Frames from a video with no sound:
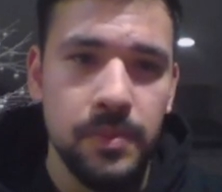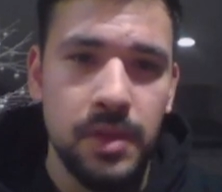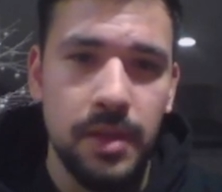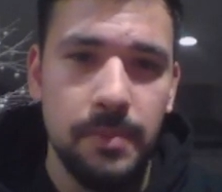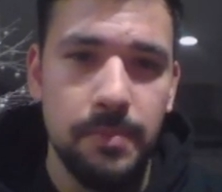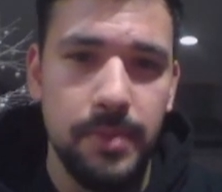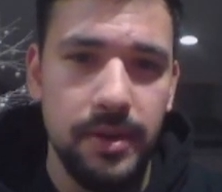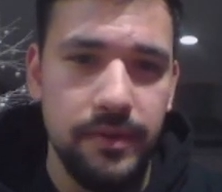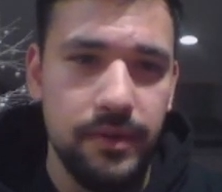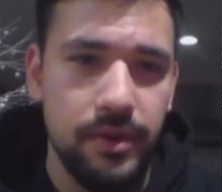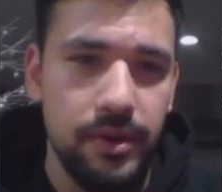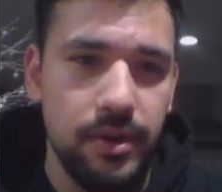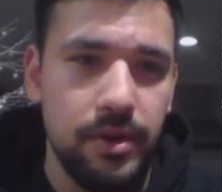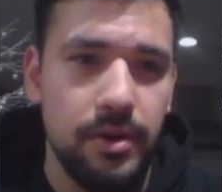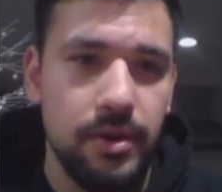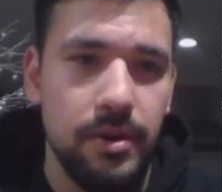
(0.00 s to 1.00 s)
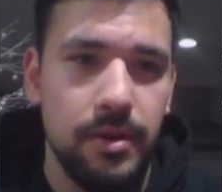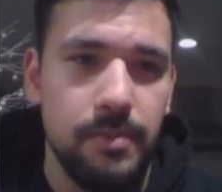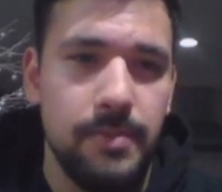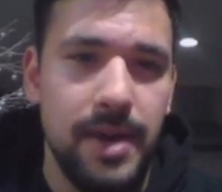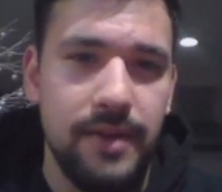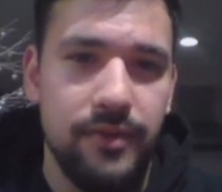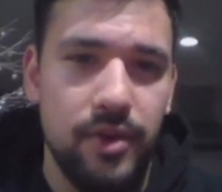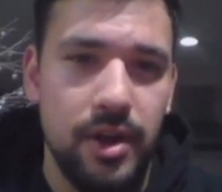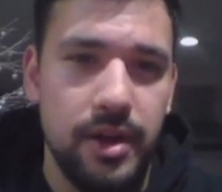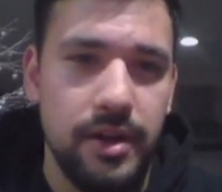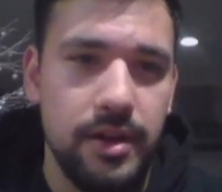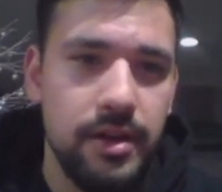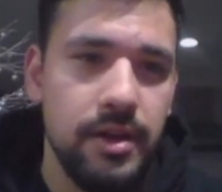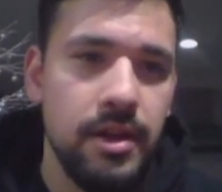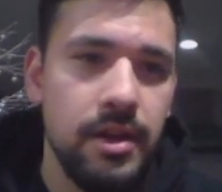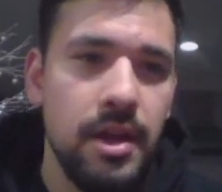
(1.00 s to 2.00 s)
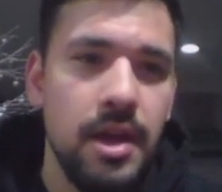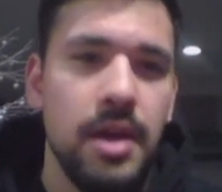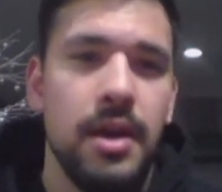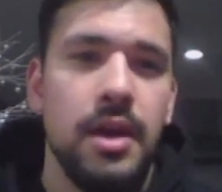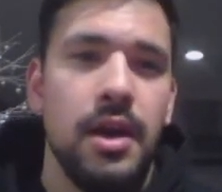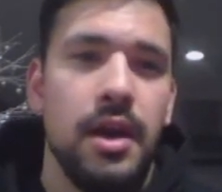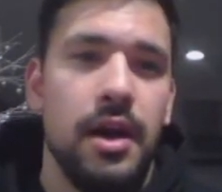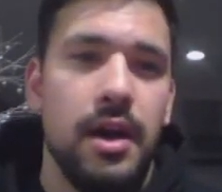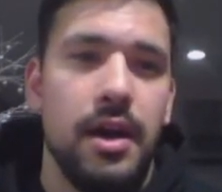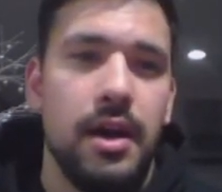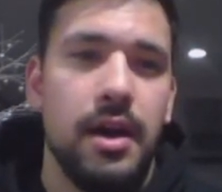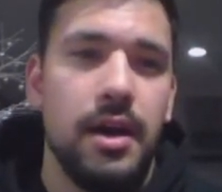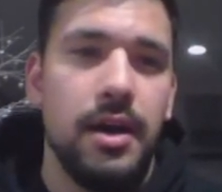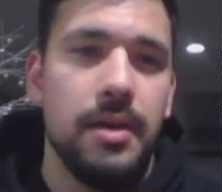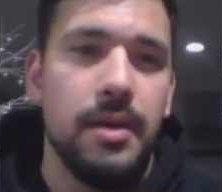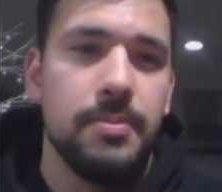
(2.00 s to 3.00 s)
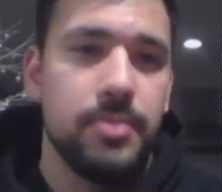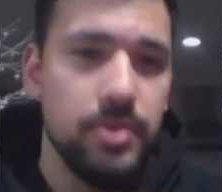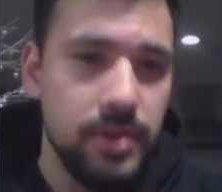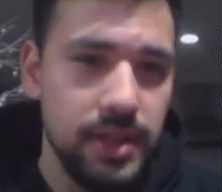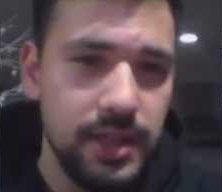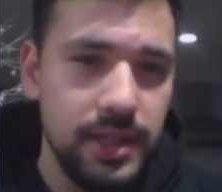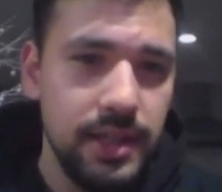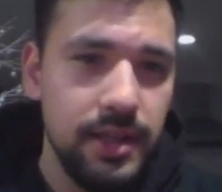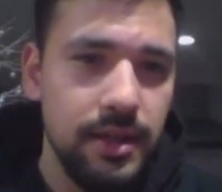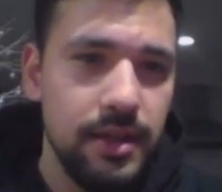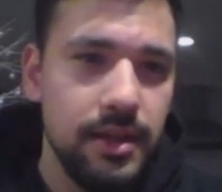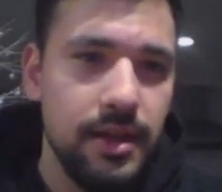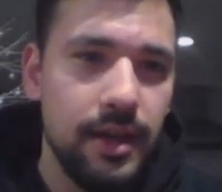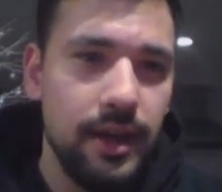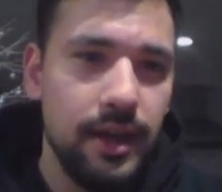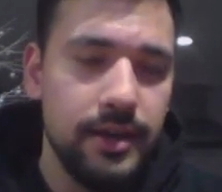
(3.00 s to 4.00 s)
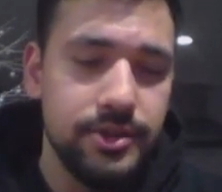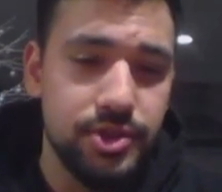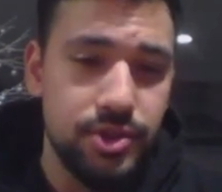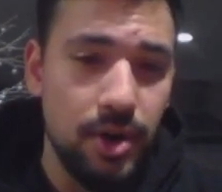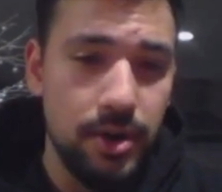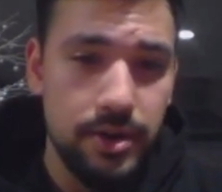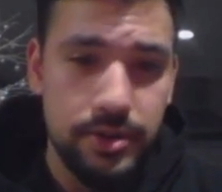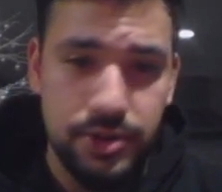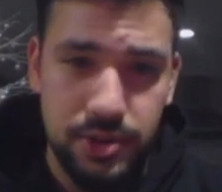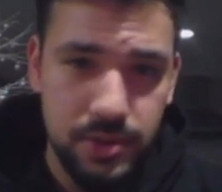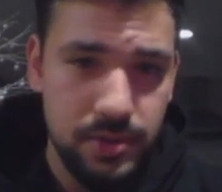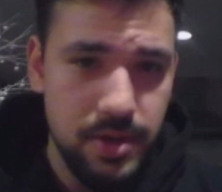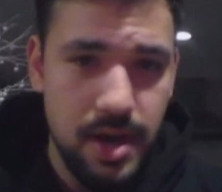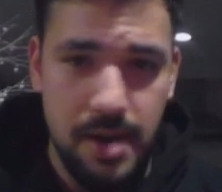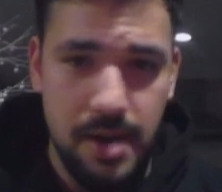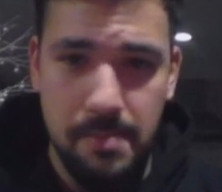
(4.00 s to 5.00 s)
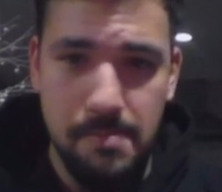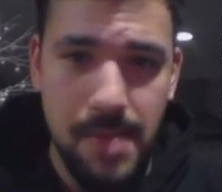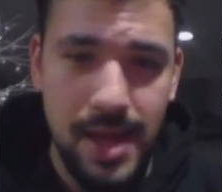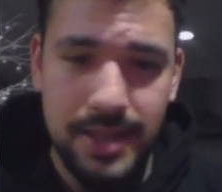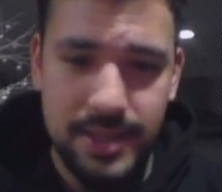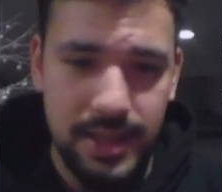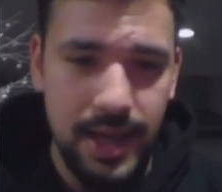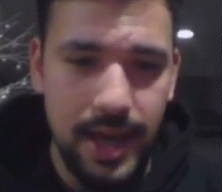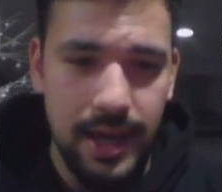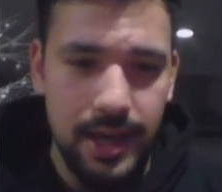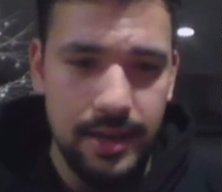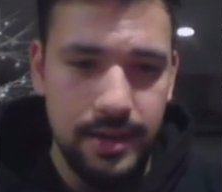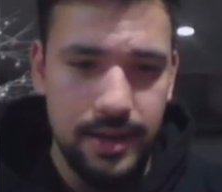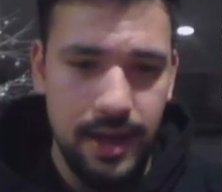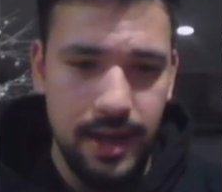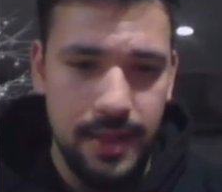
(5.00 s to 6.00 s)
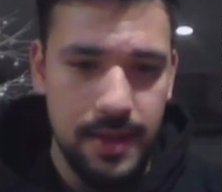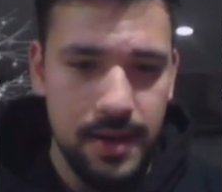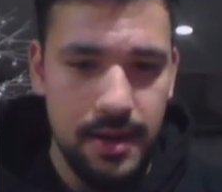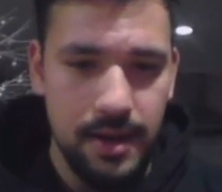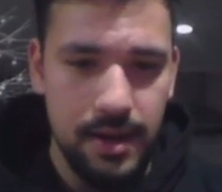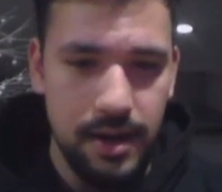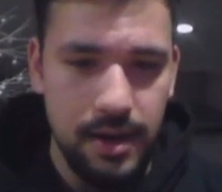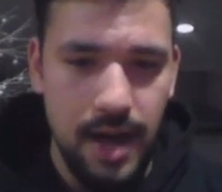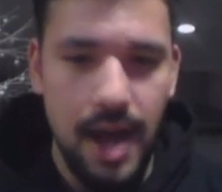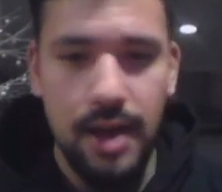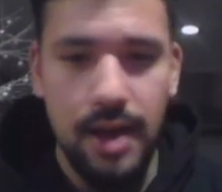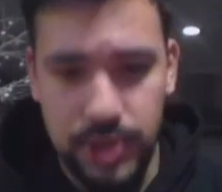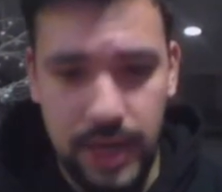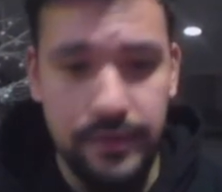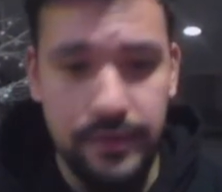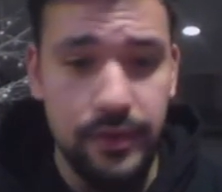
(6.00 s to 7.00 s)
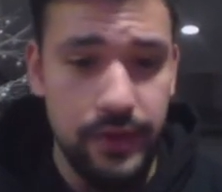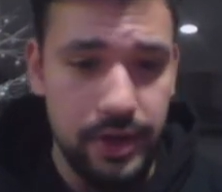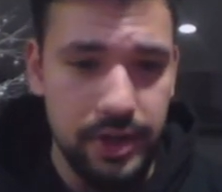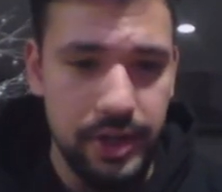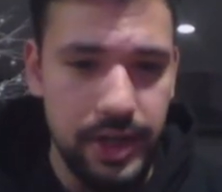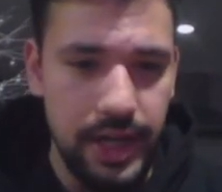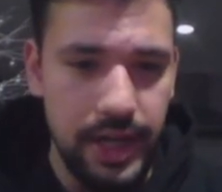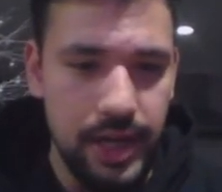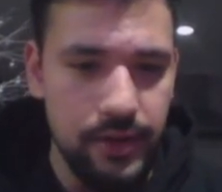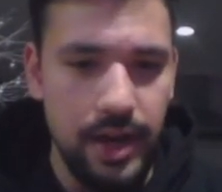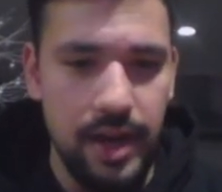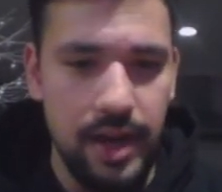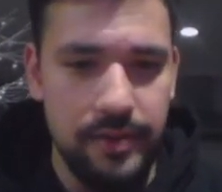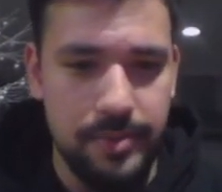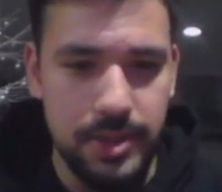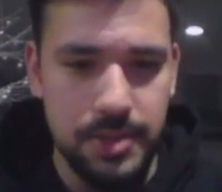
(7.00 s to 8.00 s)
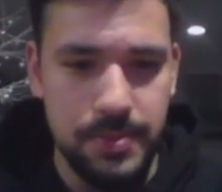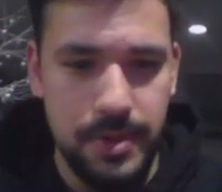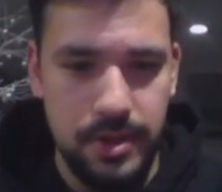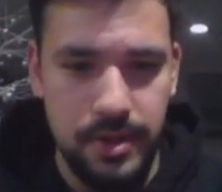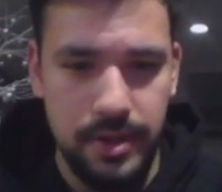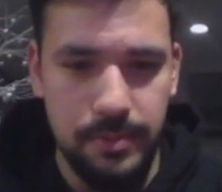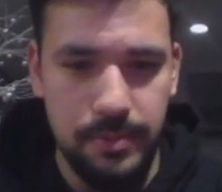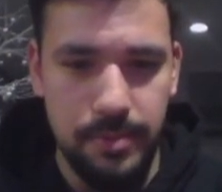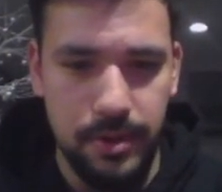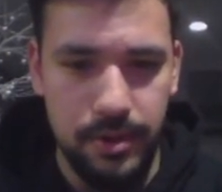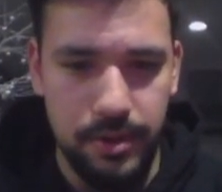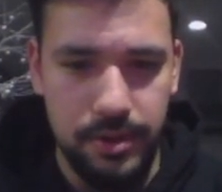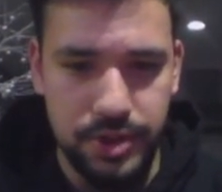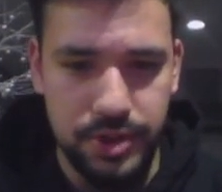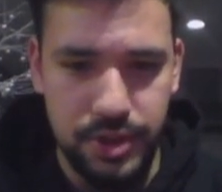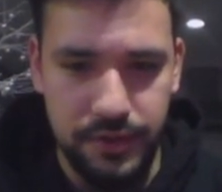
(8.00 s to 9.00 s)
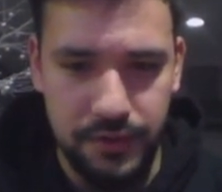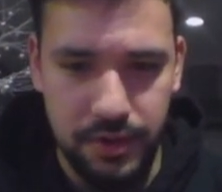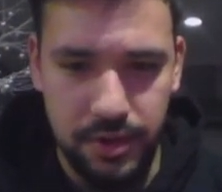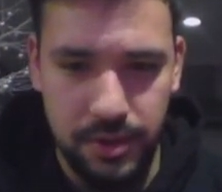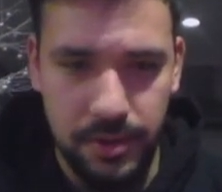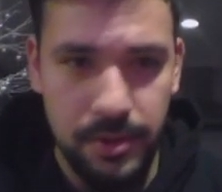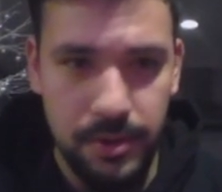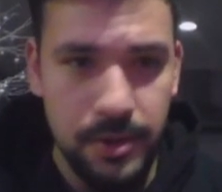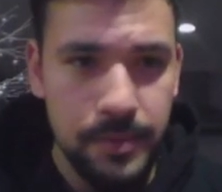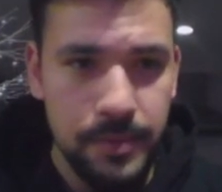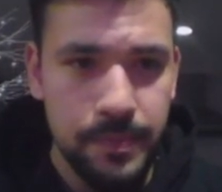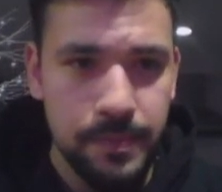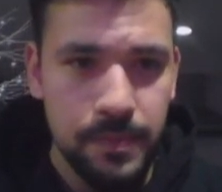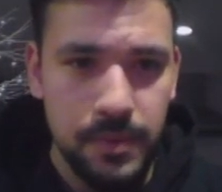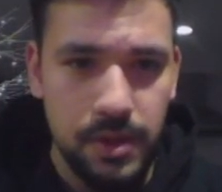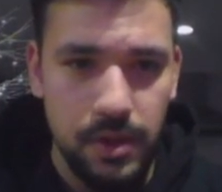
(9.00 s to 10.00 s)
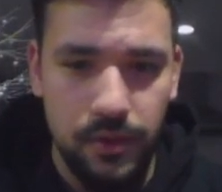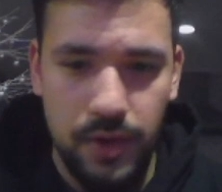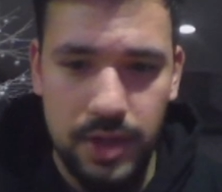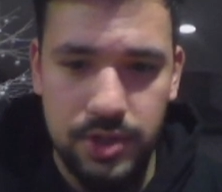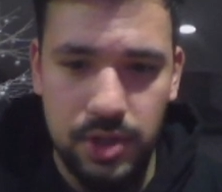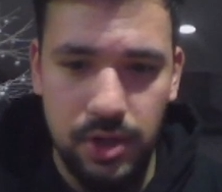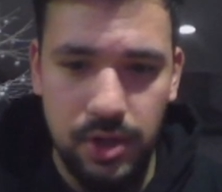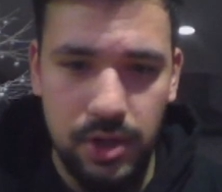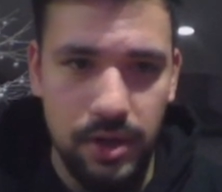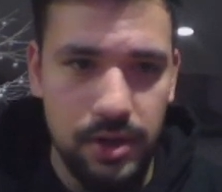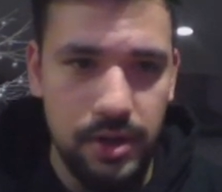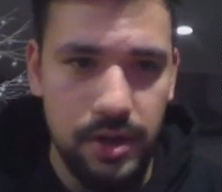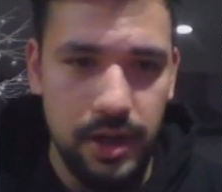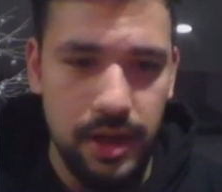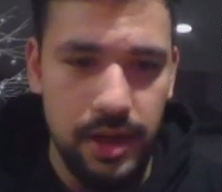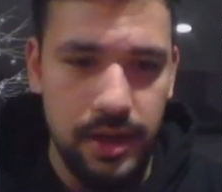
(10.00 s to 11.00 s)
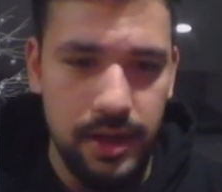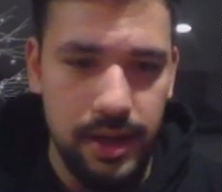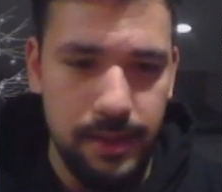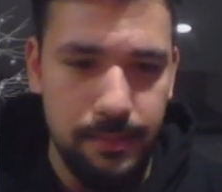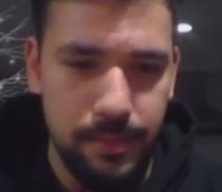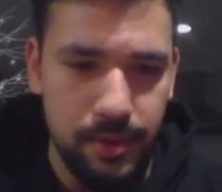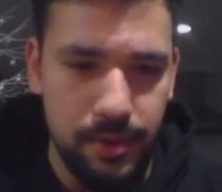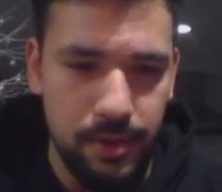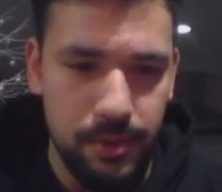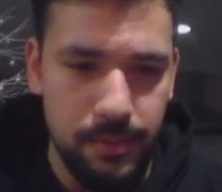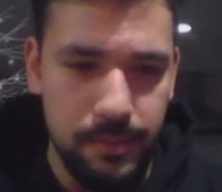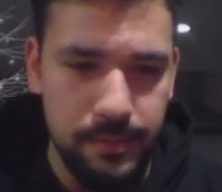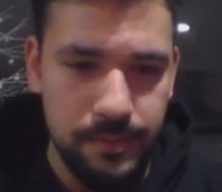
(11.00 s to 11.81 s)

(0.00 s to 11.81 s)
Beaver, My Friend, per Lily and starter, so amazing hand. And then I also have a very good hand, right? I have Prosperity, Birth, Shifter, Rise Heart, and Imperm.